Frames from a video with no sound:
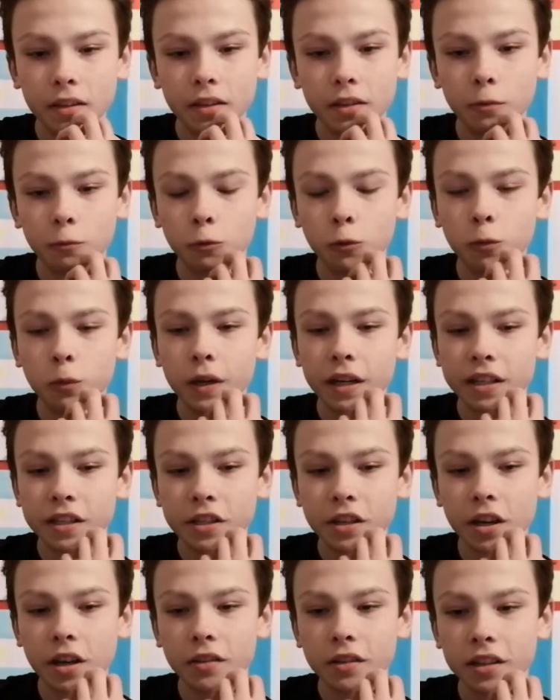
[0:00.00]
you
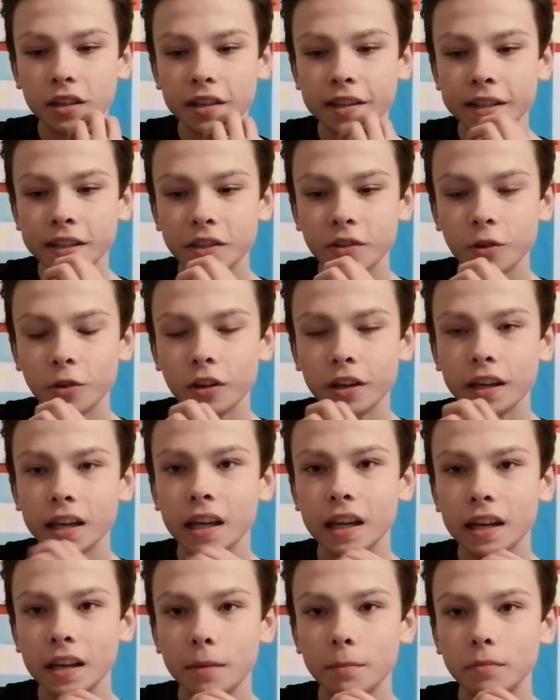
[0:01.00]
always know that he's got
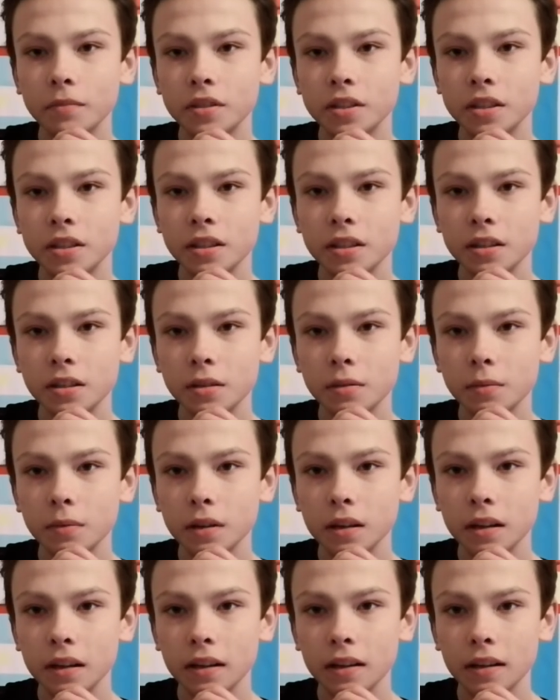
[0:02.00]
it in him to,
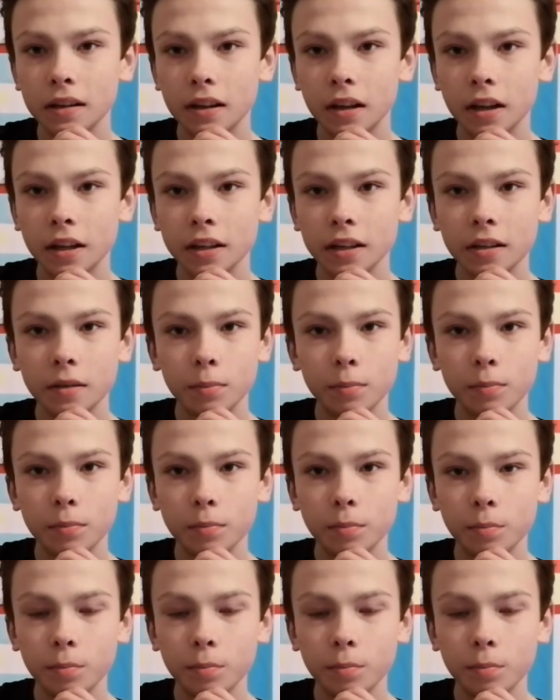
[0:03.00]
like,